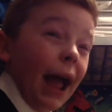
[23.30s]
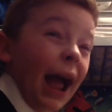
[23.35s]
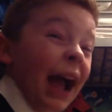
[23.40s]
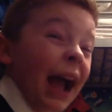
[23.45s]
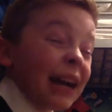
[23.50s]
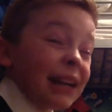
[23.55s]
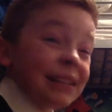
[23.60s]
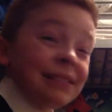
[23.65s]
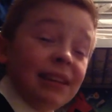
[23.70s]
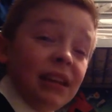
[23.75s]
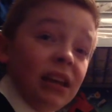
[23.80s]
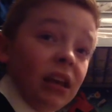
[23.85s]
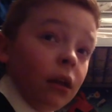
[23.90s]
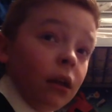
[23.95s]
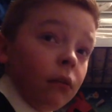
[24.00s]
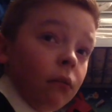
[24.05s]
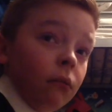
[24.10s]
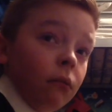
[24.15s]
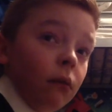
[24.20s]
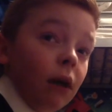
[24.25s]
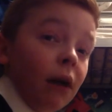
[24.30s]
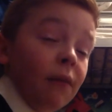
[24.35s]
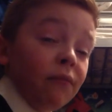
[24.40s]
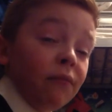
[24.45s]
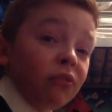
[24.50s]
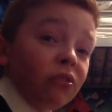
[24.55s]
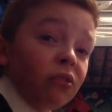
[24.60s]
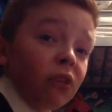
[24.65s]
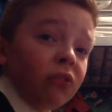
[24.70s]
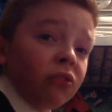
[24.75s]
acting, I
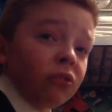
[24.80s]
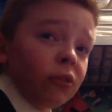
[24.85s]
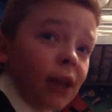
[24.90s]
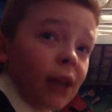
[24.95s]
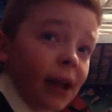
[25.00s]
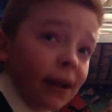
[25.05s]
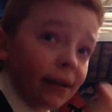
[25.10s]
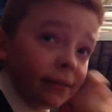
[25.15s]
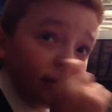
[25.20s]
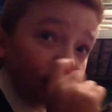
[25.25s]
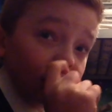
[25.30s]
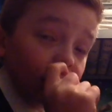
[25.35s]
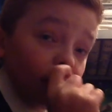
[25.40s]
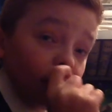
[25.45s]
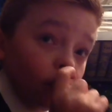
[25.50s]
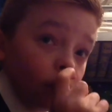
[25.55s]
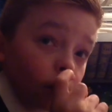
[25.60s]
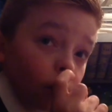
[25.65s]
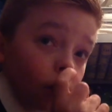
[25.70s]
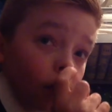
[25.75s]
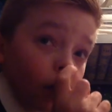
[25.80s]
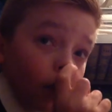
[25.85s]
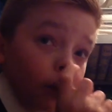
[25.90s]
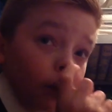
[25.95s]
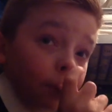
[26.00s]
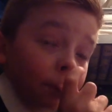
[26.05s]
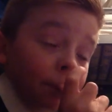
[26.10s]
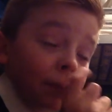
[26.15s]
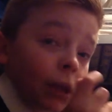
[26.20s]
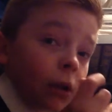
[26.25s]
emphasize on acting,
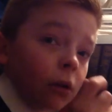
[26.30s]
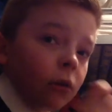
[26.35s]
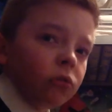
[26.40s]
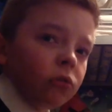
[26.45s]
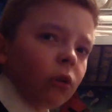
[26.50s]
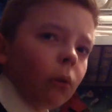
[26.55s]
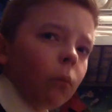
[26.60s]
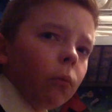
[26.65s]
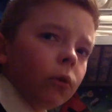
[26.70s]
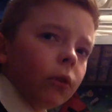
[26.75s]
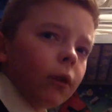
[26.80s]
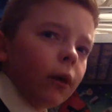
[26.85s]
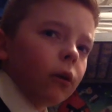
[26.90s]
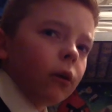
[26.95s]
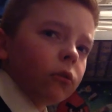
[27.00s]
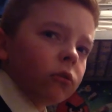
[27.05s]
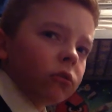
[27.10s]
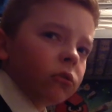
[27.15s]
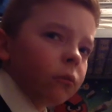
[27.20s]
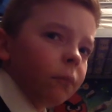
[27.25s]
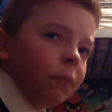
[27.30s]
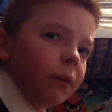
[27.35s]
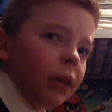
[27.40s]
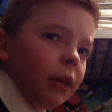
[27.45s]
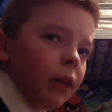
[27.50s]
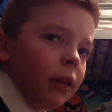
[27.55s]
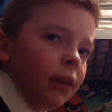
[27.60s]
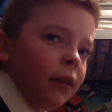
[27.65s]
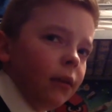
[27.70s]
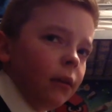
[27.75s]
don't want us to
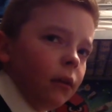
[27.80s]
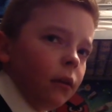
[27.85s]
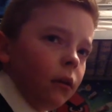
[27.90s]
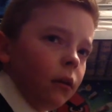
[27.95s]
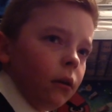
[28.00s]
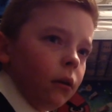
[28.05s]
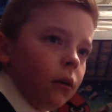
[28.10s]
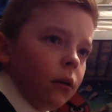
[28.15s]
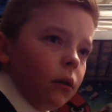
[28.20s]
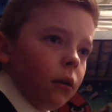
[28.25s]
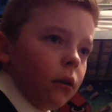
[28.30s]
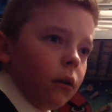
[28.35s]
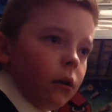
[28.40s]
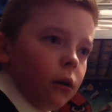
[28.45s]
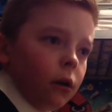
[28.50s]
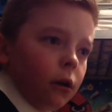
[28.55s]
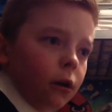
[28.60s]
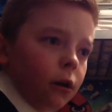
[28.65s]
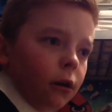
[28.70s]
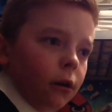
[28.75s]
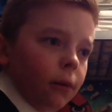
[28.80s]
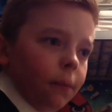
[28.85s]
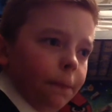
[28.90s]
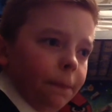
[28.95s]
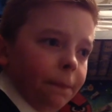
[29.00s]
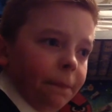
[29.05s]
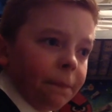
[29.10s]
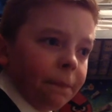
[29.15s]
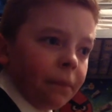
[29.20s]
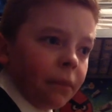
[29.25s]
be
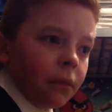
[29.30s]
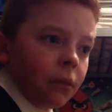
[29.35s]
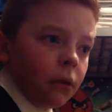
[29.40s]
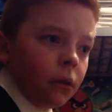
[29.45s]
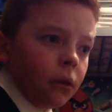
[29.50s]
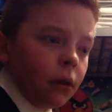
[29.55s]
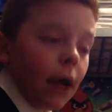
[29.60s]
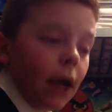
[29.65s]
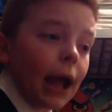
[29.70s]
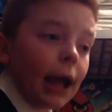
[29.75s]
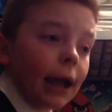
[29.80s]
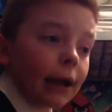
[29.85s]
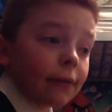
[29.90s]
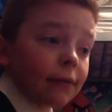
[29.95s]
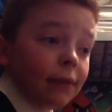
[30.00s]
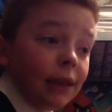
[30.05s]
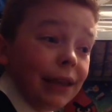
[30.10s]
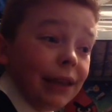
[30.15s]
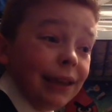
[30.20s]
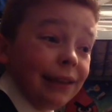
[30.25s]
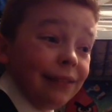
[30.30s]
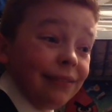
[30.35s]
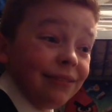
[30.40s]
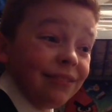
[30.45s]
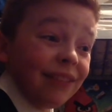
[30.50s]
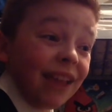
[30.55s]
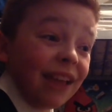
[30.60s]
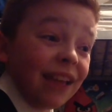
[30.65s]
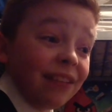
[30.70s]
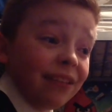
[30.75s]
acting
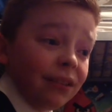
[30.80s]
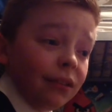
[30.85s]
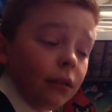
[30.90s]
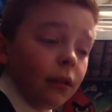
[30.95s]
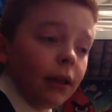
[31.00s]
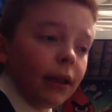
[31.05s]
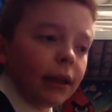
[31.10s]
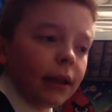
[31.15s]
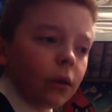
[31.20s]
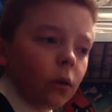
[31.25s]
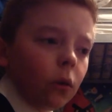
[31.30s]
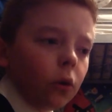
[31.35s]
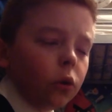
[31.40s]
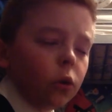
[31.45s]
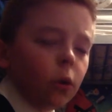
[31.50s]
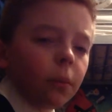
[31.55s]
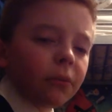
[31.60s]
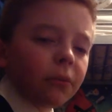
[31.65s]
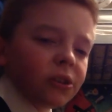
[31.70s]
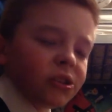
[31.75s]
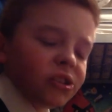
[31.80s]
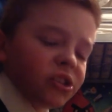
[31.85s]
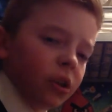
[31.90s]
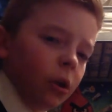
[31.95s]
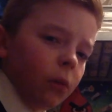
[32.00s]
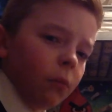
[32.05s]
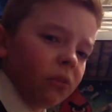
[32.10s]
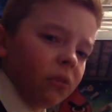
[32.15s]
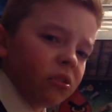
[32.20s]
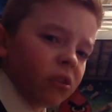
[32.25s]
dead, like on Operation
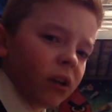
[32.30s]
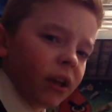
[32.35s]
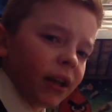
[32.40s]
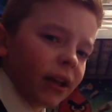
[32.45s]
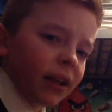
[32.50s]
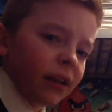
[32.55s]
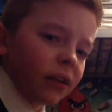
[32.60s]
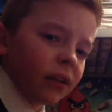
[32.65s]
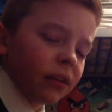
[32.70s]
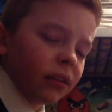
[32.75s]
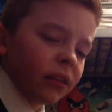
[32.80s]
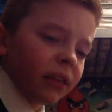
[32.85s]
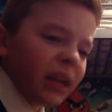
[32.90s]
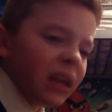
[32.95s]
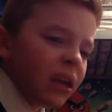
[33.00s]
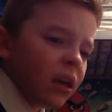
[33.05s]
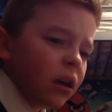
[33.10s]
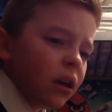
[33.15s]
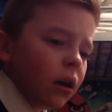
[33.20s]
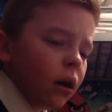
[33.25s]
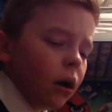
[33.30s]
Homeless Guy, that kind of thing.